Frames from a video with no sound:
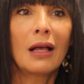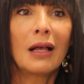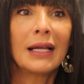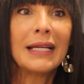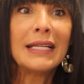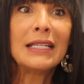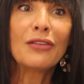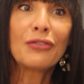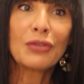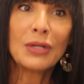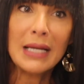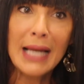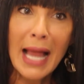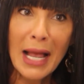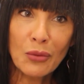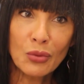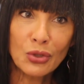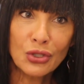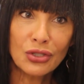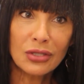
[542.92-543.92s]
in 3
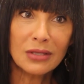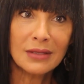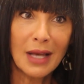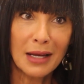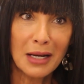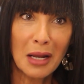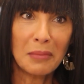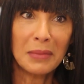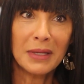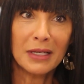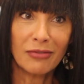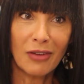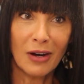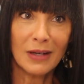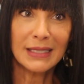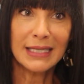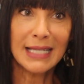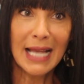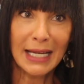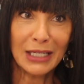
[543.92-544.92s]
languages, Arabic,
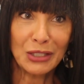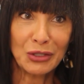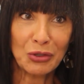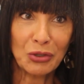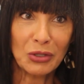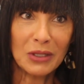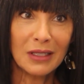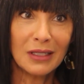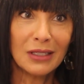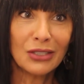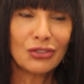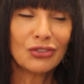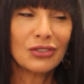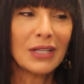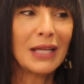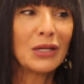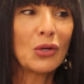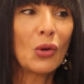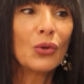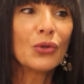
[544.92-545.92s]
Farsi, and Turkish.
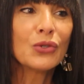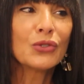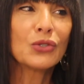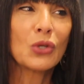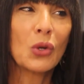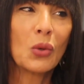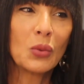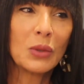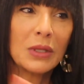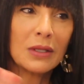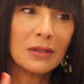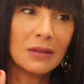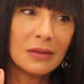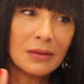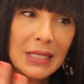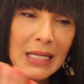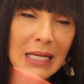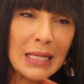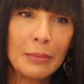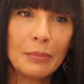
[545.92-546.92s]
And also we're
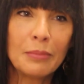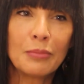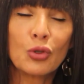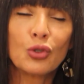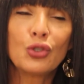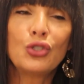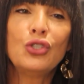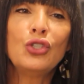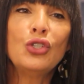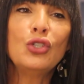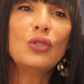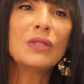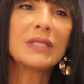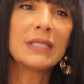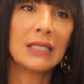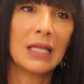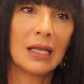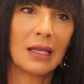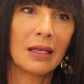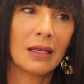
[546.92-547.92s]
really
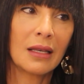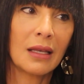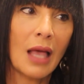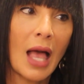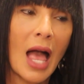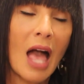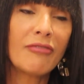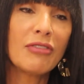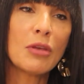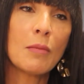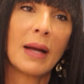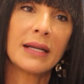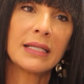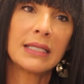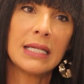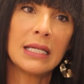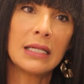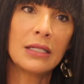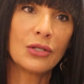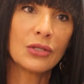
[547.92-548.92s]
producing heavy
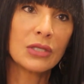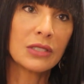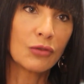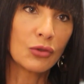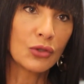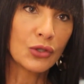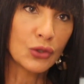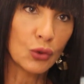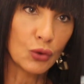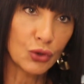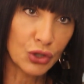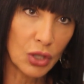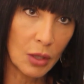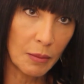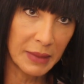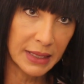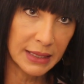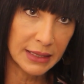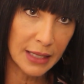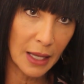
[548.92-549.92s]
materials for social
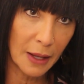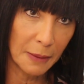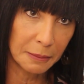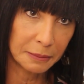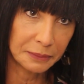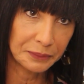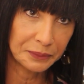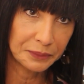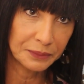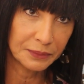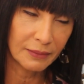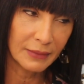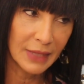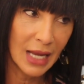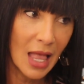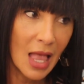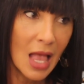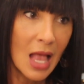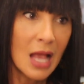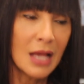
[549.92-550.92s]
media.
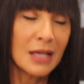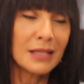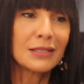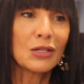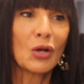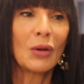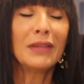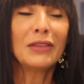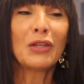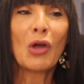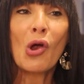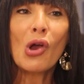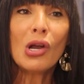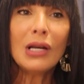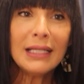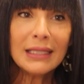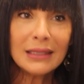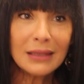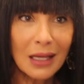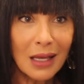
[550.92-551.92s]
So in the
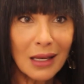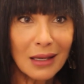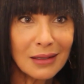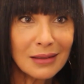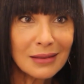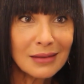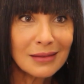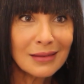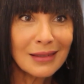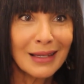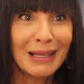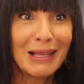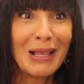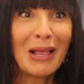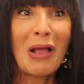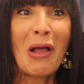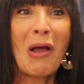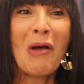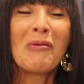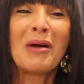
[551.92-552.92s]
early days,
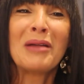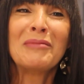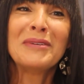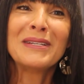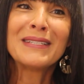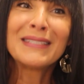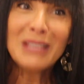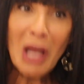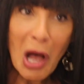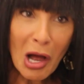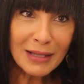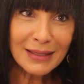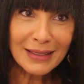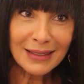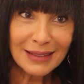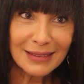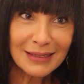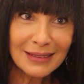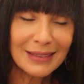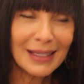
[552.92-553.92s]
when we
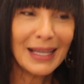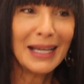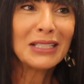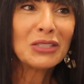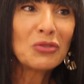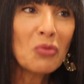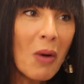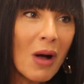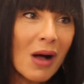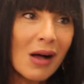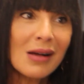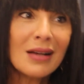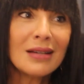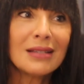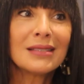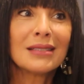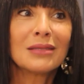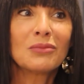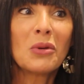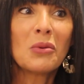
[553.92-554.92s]
started,
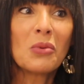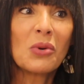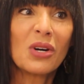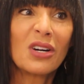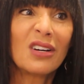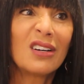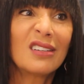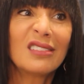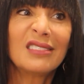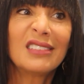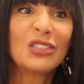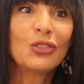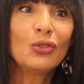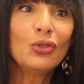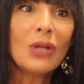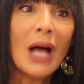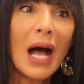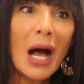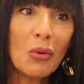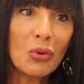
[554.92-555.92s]
we were
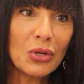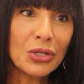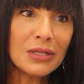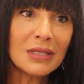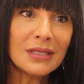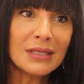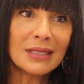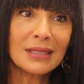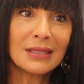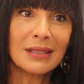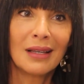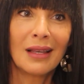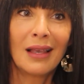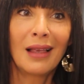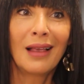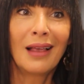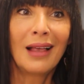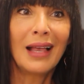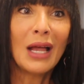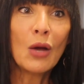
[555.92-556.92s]
2 hours
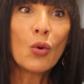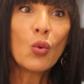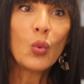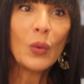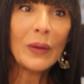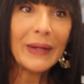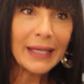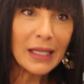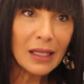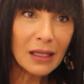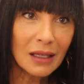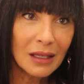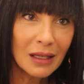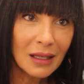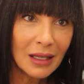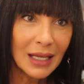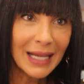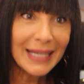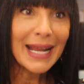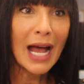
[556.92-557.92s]
a week
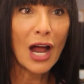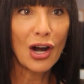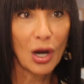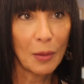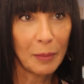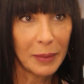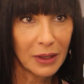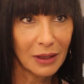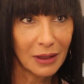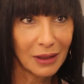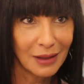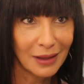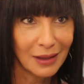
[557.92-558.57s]
in Arabic.